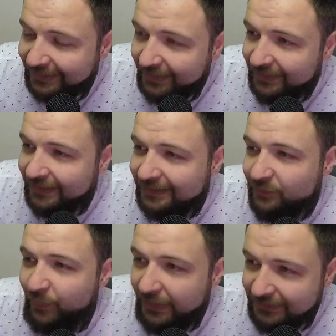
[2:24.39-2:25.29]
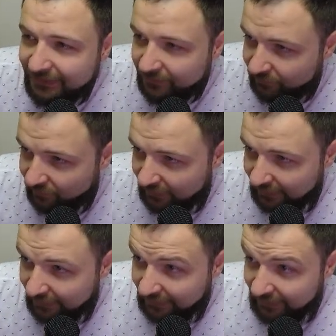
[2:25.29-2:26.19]
getting expensive
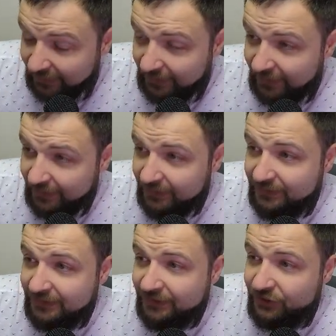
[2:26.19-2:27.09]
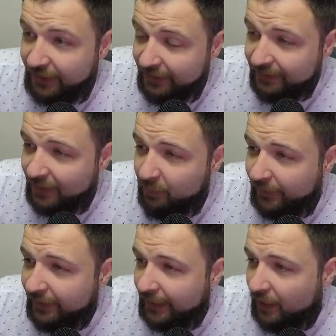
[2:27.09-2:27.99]
is trading that
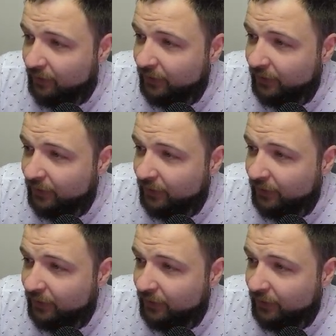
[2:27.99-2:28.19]
breakout.